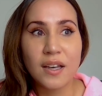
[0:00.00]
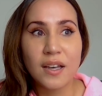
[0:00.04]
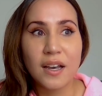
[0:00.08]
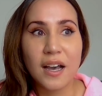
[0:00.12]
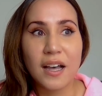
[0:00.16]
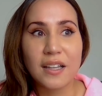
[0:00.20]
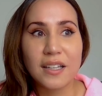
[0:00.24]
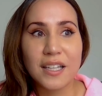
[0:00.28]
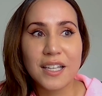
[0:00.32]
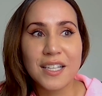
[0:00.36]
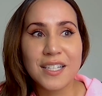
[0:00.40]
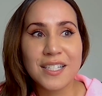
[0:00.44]

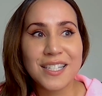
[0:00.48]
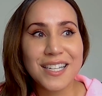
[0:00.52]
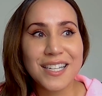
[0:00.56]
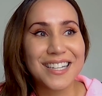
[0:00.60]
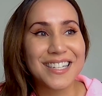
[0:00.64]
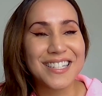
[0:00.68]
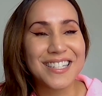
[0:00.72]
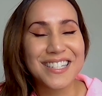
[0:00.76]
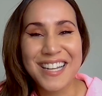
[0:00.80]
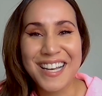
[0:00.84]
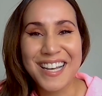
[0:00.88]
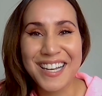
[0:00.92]
at least
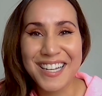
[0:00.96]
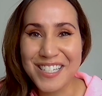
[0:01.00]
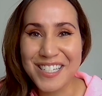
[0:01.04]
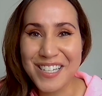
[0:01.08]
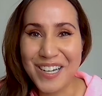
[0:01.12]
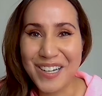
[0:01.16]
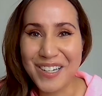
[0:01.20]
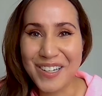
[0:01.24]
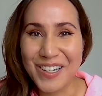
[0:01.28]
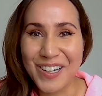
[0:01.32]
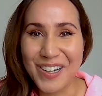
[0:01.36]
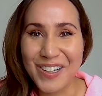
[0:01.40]
in
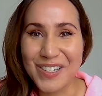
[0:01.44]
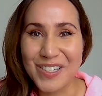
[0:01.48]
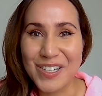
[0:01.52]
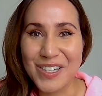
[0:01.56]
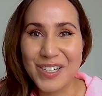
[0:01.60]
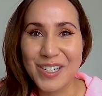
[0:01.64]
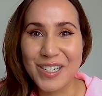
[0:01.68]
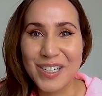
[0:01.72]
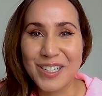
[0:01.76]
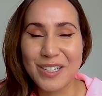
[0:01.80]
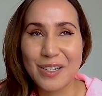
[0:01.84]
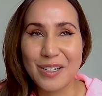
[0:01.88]
TikTok
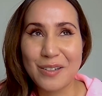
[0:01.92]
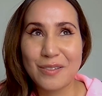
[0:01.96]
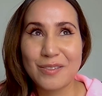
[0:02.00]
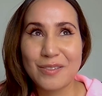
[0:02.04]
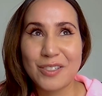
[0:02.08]
culture,